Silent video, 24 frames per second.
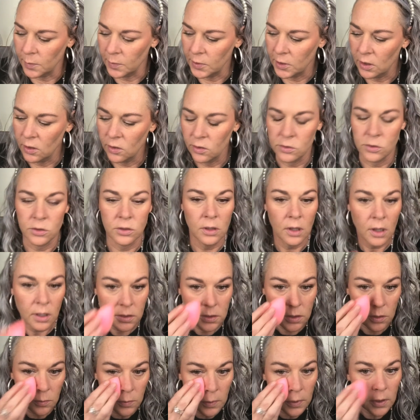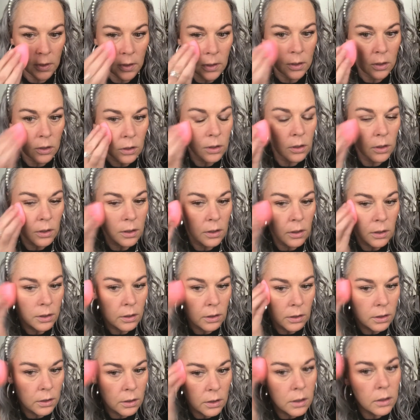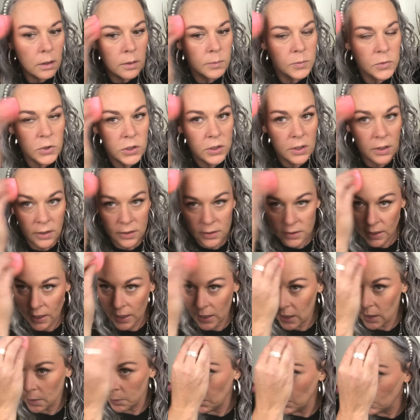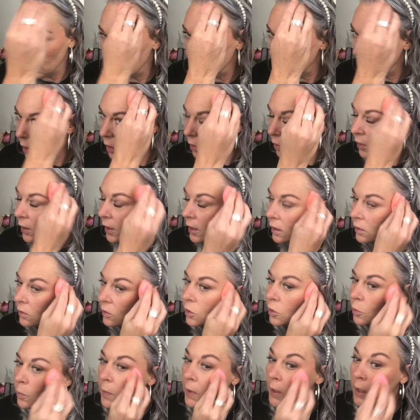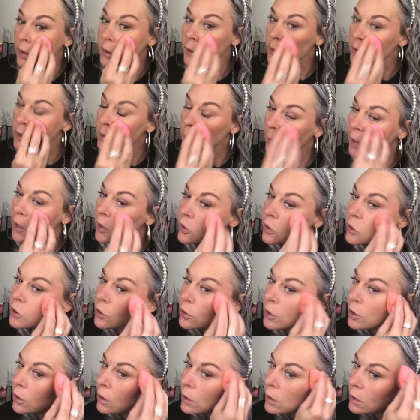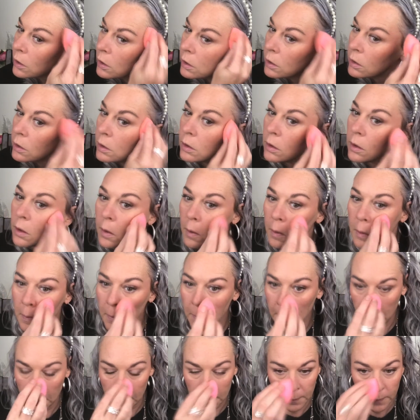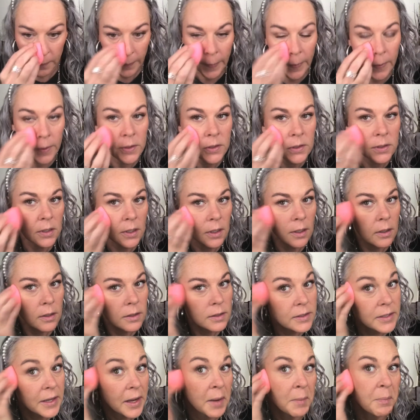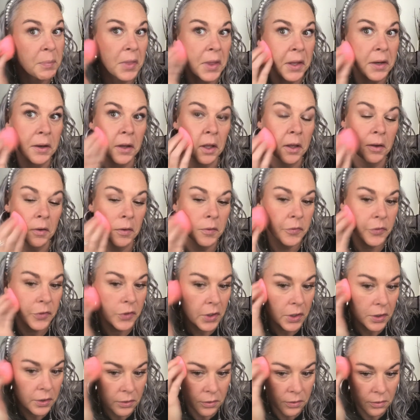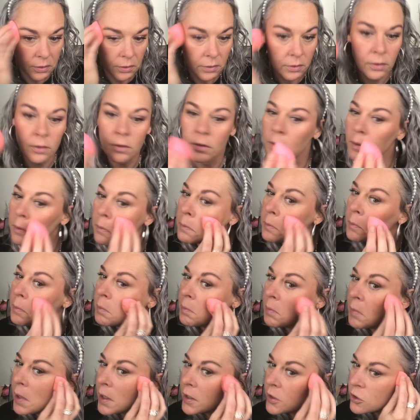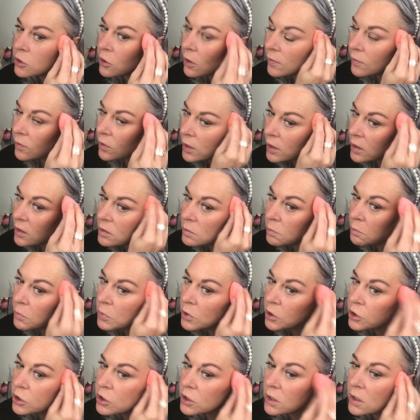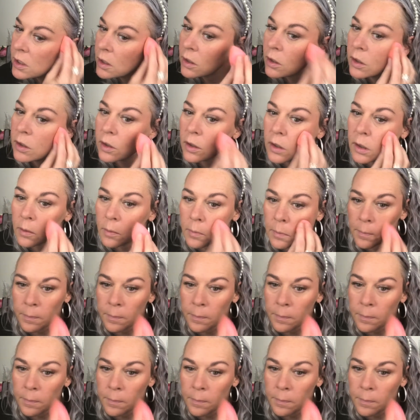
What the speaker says: There's lots of really good. I'm just going to dab over all that a little bit just to make sure. Just to tamp that down a fuzz. Make sure everything's mushed in good.